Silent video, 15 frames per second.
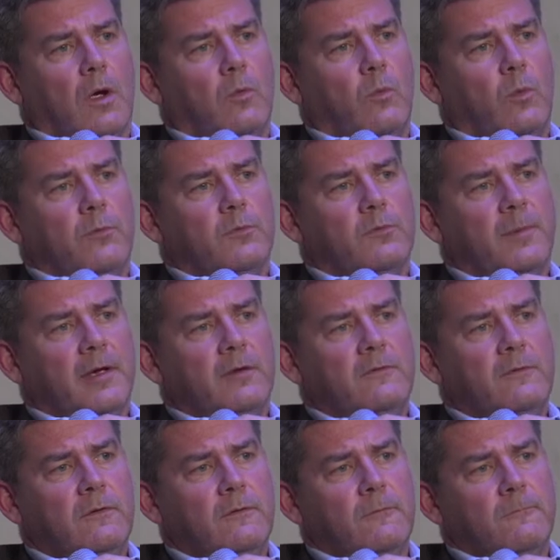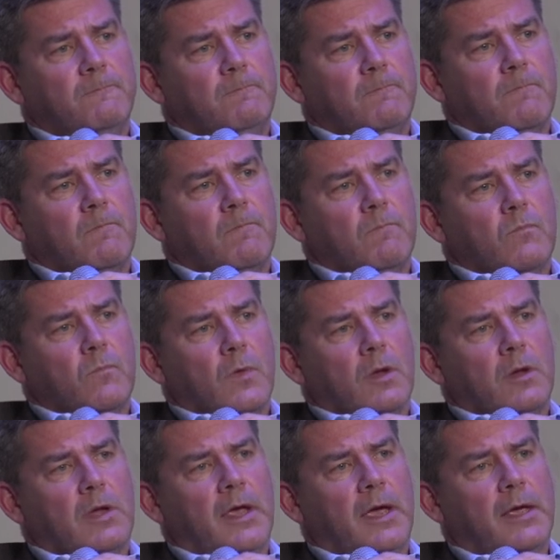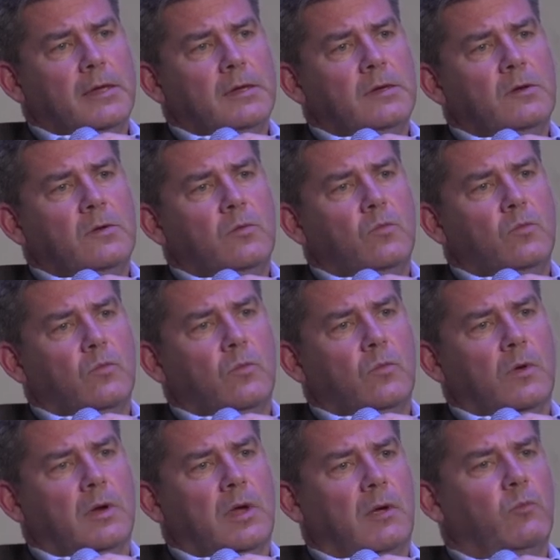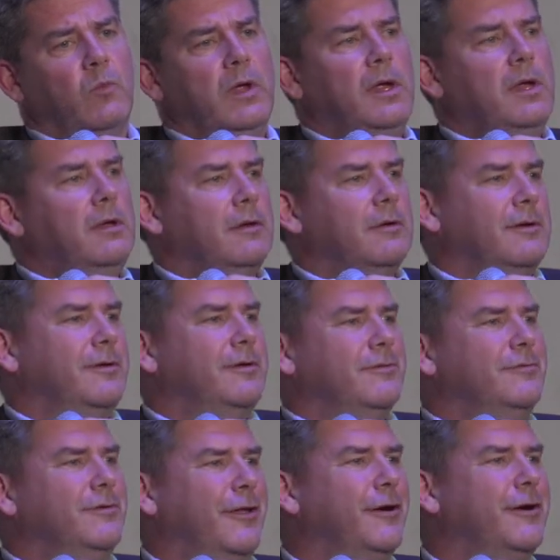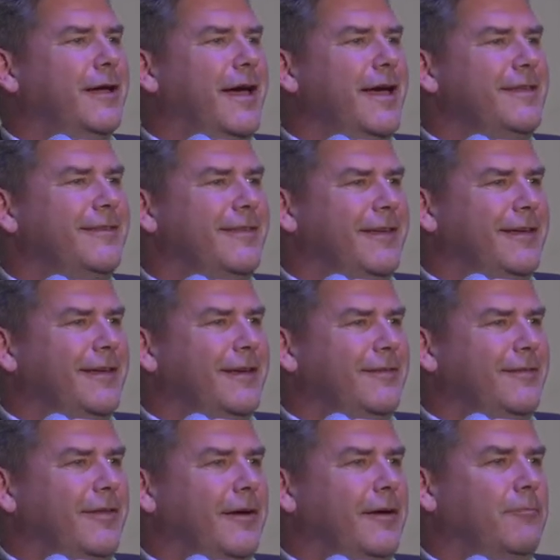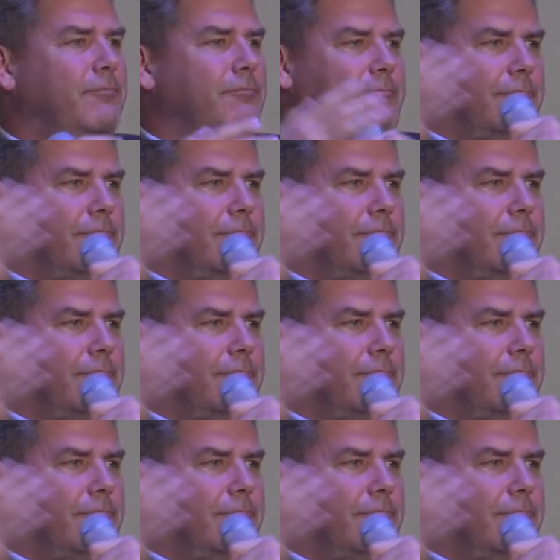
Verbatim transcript: with respect to, can, can we look at the, the,